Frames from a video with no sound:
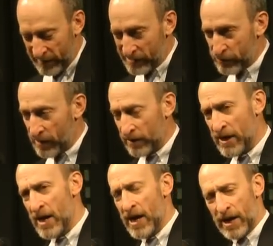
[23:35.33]

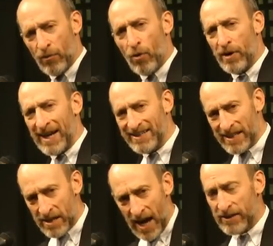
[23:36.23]
Israel, an award I
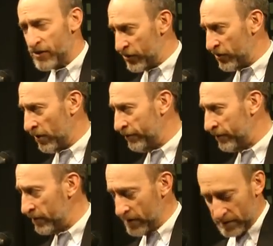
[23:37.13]
did not deserve.